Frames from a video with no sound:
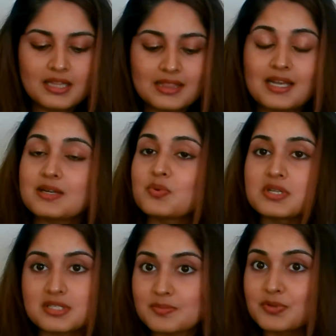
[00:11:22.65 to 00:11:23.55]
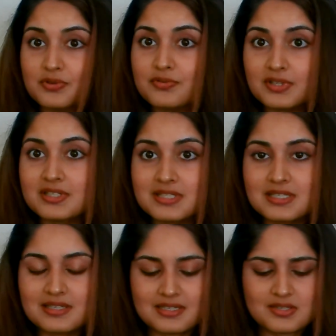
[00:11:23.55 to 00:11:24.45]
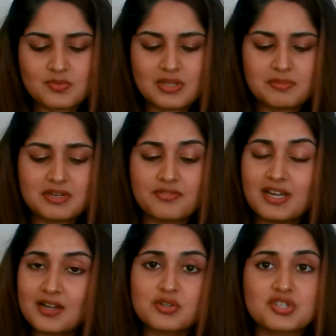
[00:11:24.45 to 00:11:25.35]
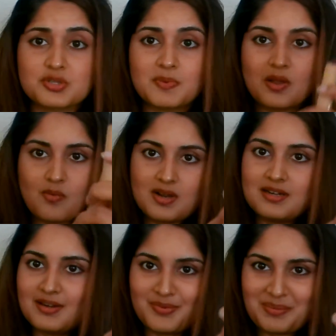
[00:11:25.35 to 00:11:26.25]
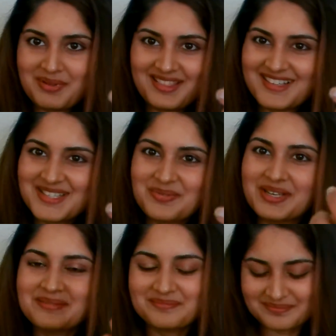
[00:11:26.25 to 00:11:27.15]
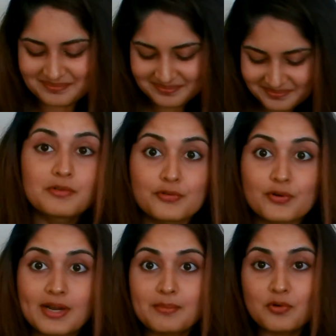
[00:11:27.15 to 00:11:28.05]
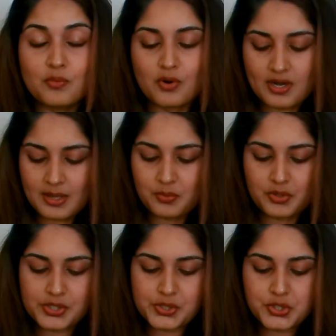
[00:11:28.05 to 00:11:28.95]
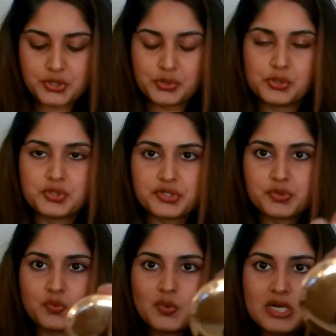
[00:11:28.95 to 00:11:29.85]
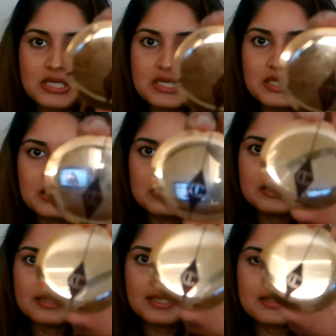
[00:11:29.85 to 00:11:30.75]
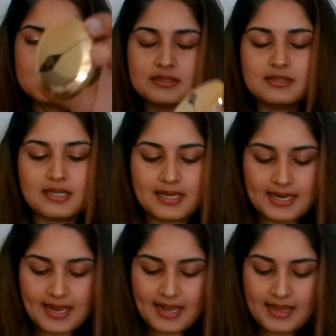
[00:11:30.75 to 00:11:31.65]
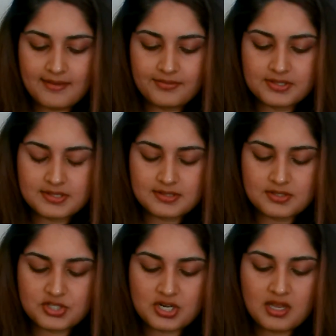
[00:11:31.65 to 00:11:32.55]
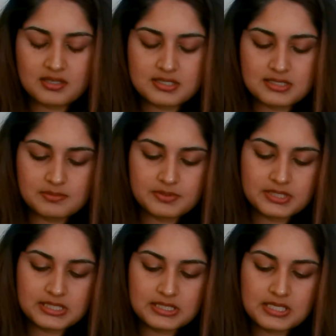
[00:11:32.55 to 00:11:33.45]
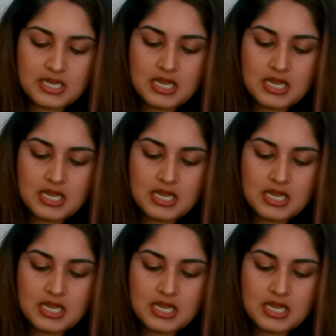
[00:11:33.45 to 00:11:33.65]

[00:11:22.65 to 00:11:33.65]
that one is a beautiful concealer as well but if I had to just pick one it would be this one before I move on I wanted to show you just one color corrector that I have this is the Charlotte Tilbury